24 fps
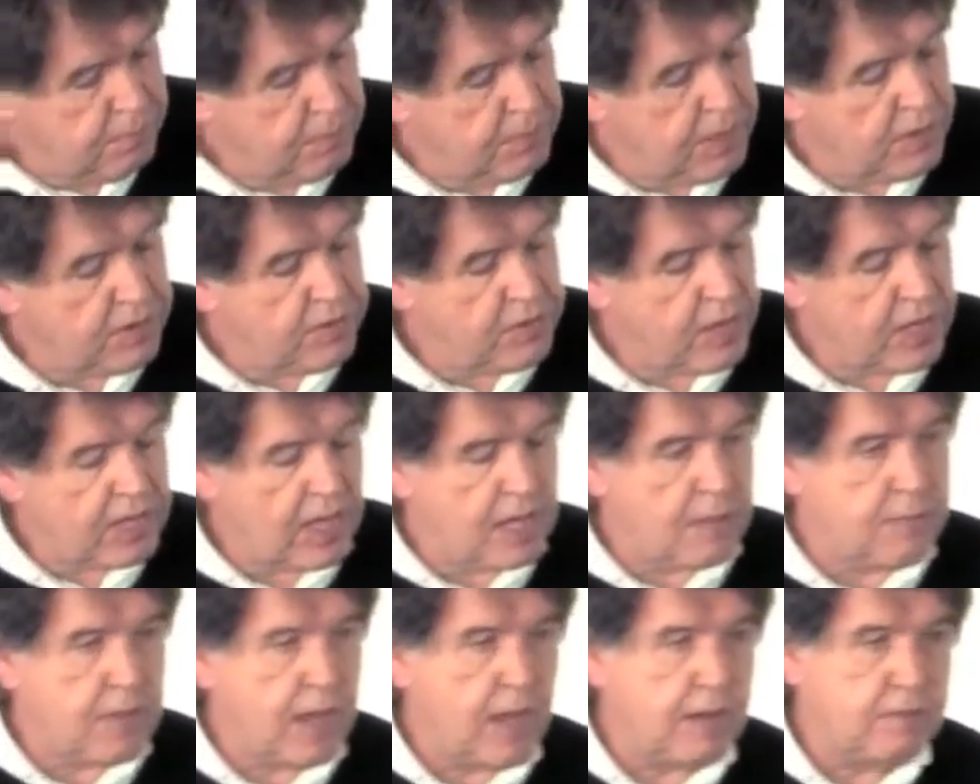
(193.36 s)
in
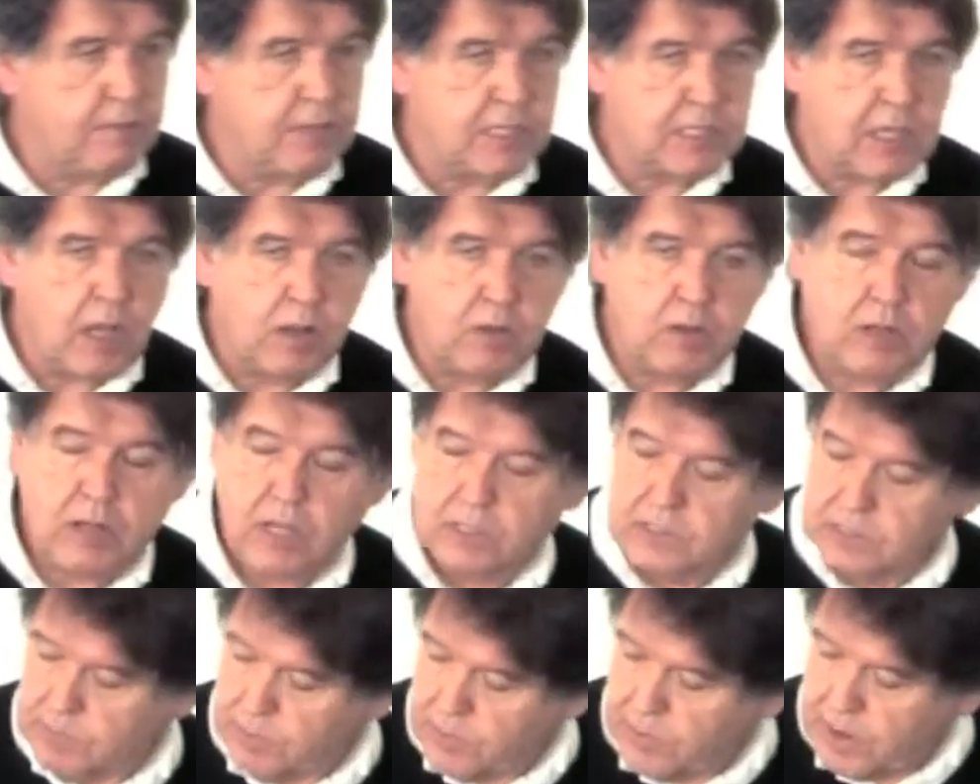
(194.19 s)
thinking about this whole
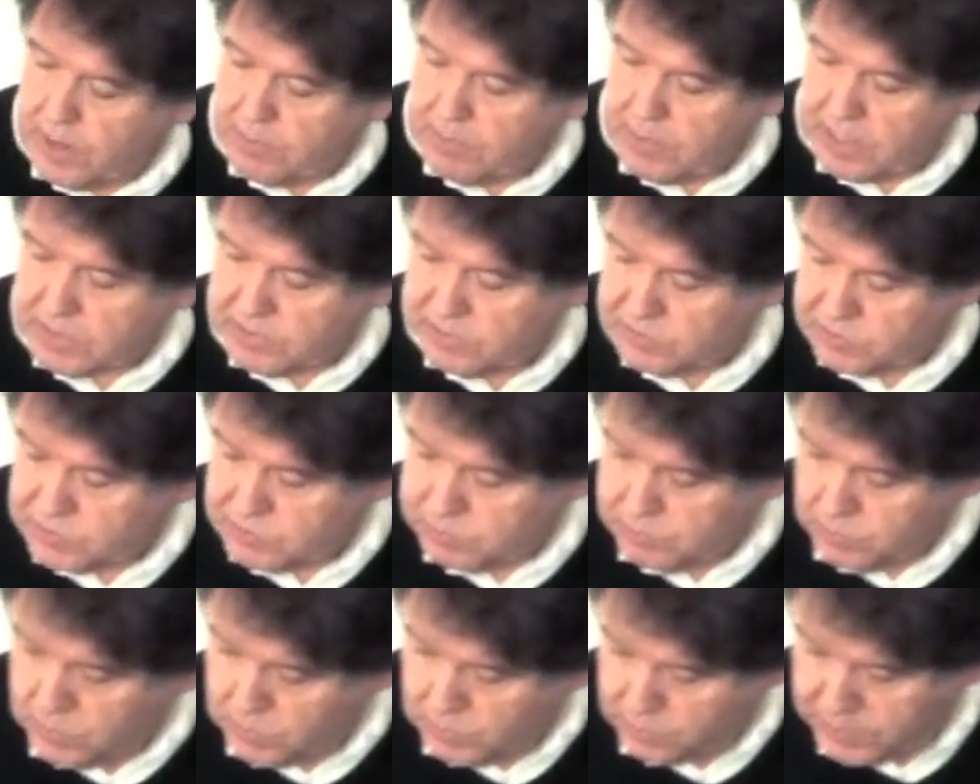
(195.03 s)
concept around massive
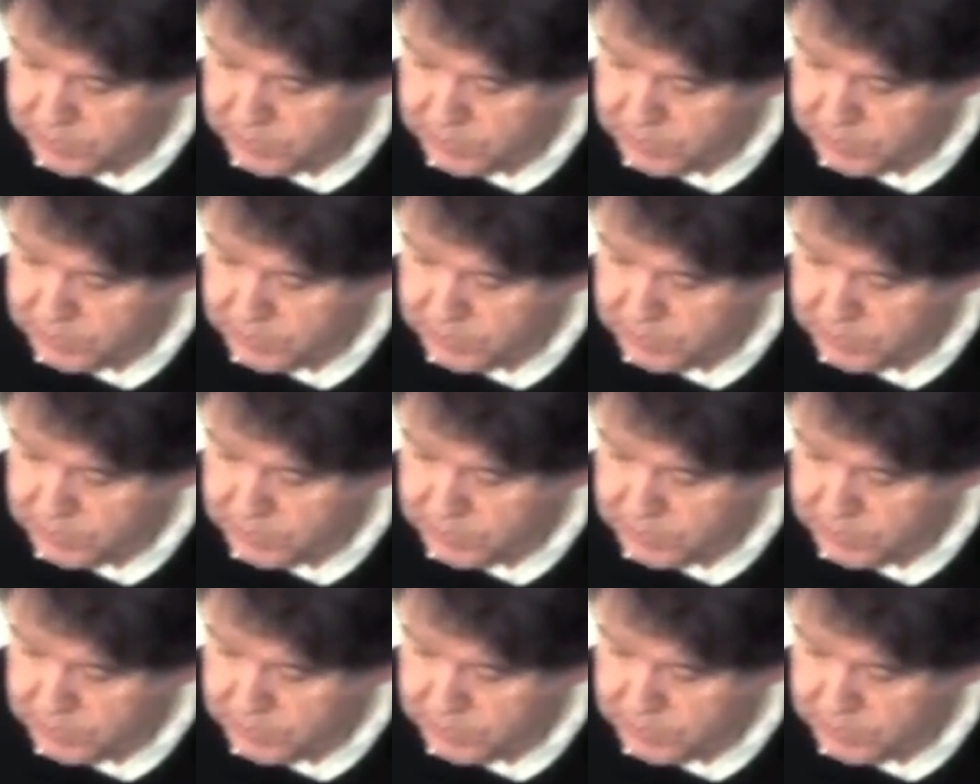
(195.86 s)
small,